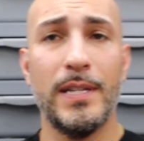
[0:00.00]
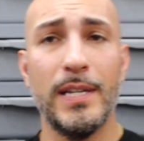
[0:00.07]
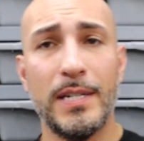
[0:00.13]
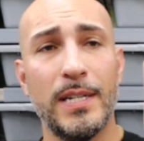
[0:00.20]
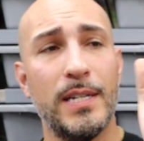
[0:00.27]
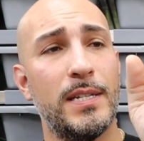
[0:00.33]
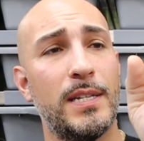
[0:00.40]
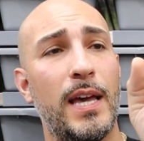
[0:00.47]

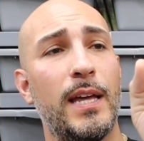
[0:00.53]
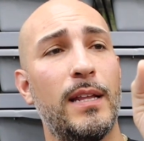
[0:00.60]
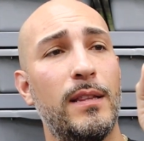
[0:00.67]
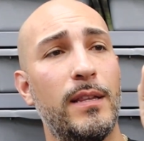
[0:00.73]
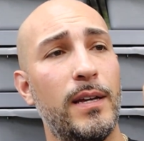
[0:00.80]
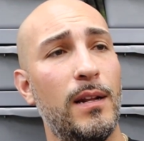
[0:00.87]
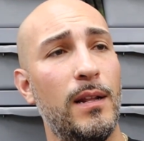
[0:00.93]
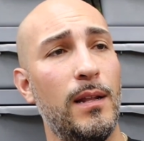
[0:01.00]
This is a
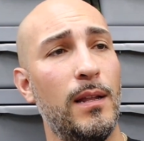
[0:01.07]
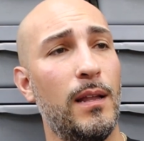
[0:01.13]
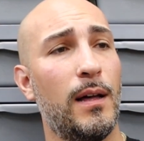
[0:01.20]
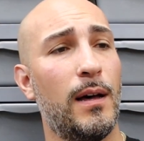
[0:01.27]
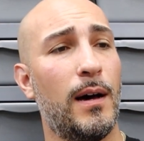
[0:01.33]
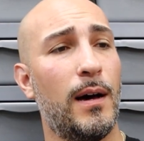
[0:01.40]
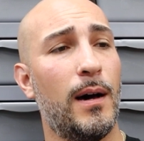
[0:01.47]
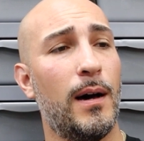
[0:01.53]
little
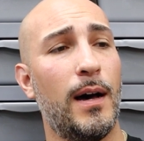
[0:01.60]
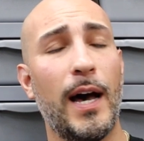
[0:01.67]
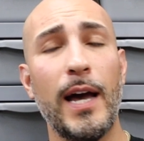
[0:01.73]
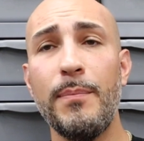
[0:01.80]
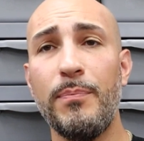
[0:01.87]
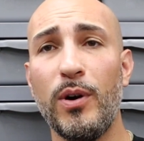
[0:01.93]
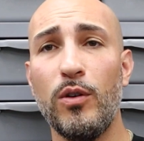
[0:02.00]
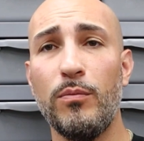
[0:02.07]
uh,
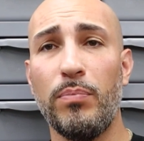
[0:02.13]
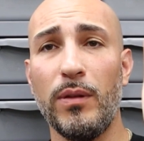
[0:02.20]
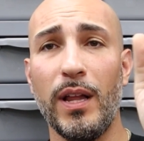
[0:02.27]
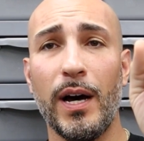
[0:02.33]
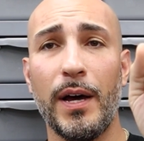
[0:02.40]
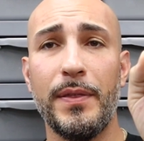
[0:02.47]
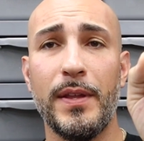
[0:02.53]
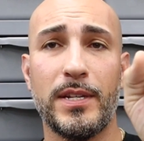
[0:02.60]
hypo
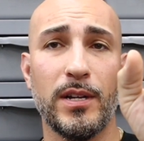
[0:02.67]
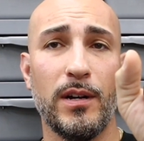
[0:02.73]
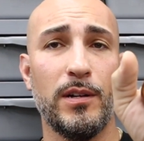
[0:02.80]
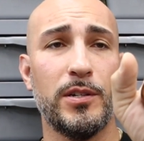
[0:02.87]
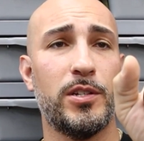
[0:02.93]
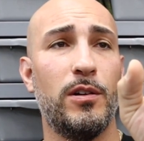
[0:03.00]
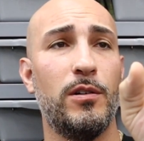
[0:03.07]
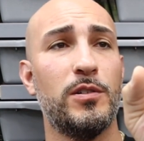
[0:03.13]
blood that's
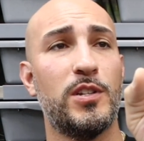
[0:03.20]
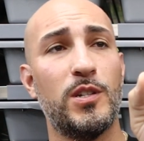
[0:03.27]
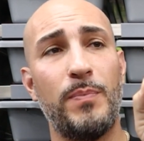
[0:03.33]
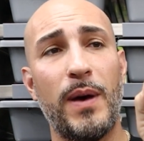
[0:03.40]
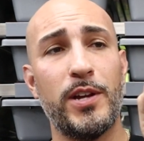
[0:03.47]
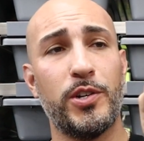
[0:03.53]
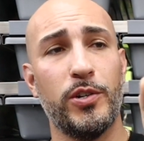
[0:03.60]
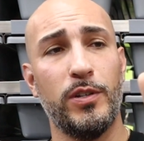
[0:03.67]
also
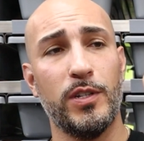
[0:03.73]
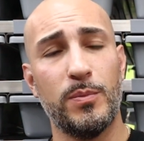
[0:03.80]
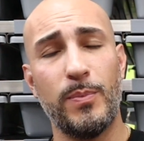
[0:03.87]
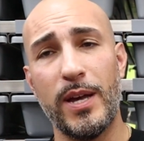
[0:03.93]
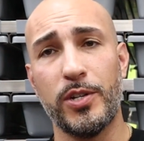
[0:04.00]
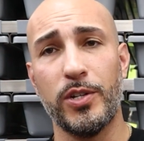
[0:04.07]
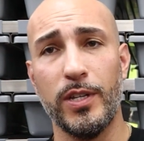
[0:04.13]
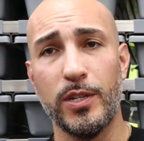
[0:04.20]
special.
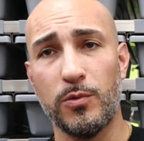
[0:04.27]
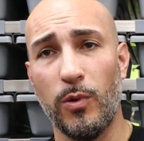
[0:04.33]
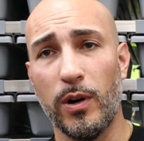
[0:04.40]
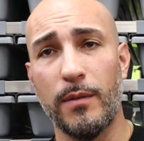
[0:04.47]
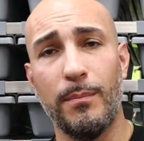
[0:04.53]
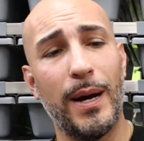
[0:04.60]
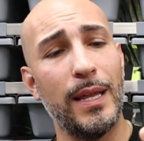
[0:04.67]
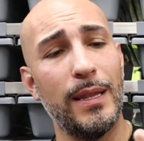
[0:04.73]
Special is
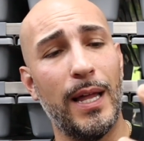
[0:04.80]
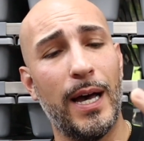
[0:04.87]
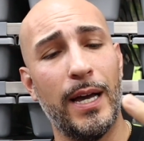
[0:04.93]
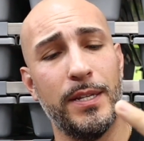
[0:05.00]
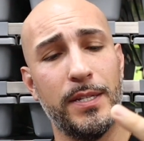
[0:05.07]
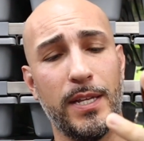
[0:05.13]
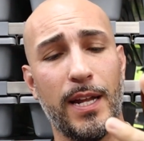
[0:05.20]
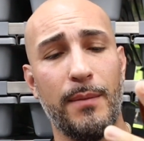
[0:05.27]
one of my
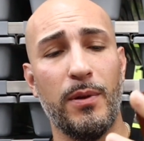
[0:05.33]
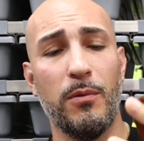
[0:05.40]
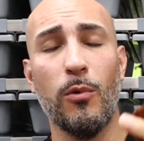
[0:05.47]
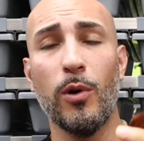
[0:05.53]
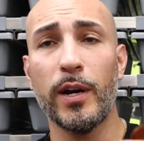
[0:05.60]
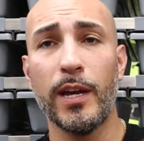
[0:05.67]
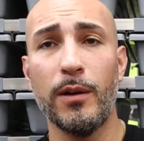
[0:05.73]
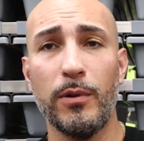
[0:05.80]
lines that I've been
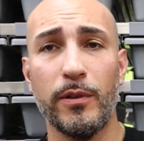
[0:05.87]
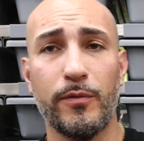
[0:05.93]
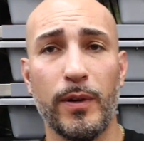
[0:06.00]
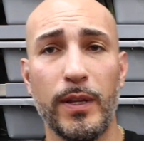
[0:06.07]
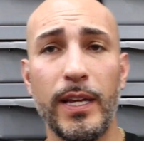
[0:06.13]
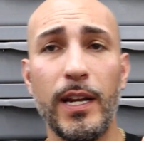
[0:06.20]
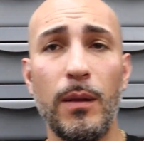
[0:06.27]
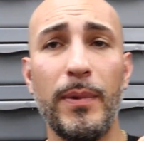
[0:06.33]
working with for
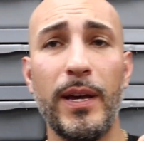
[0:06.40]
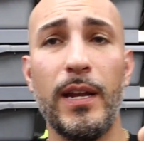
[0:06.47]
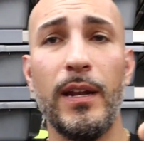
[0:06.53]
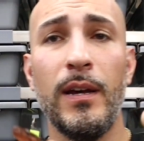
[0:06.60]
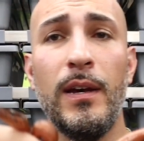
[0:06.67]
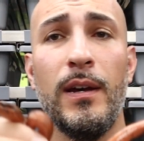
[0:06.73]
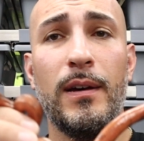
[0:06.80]
a little bit.